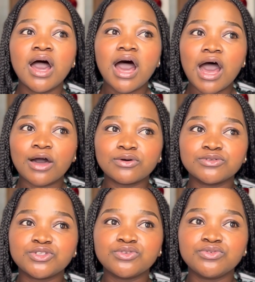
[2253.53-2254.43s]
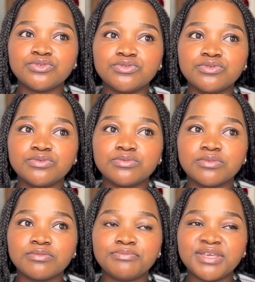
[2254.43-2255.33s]
how
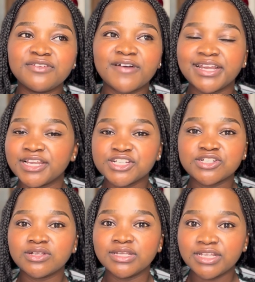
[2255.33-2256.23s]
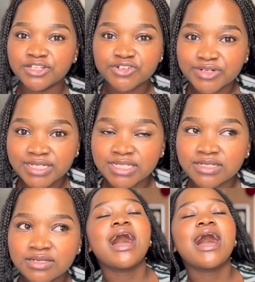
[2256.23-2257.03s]
to be financial literate.